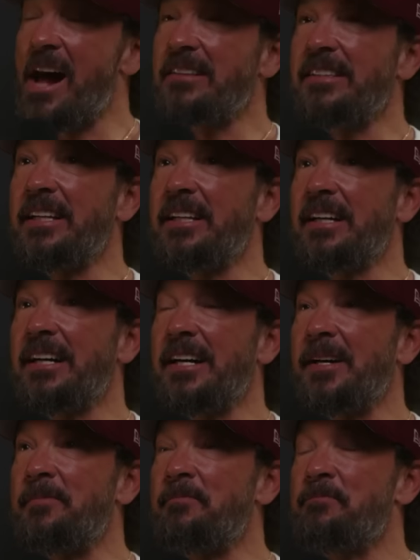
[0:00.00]
think
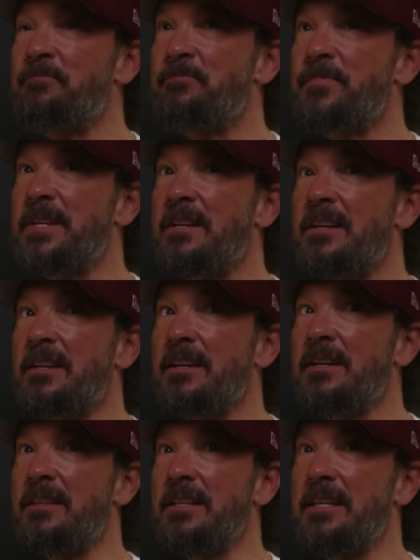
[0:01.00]

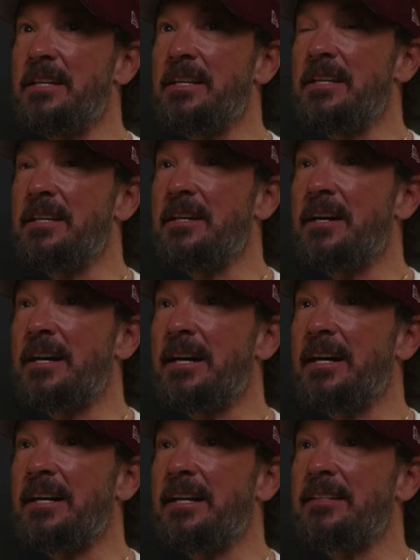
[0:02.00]

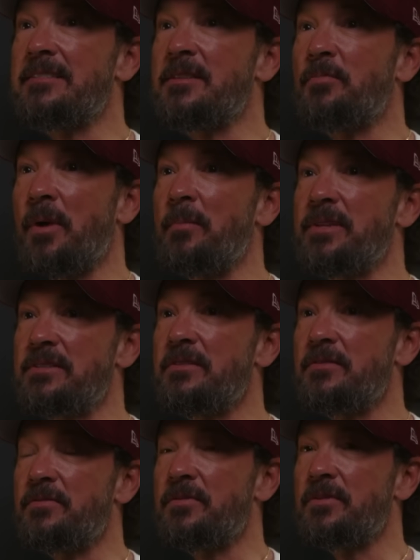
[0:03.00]
it's the premise
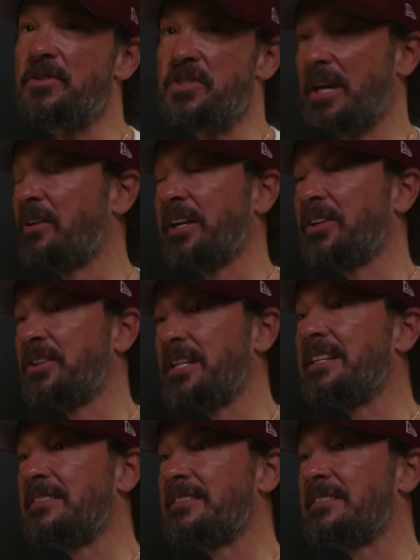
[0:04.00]
of sharing your needs.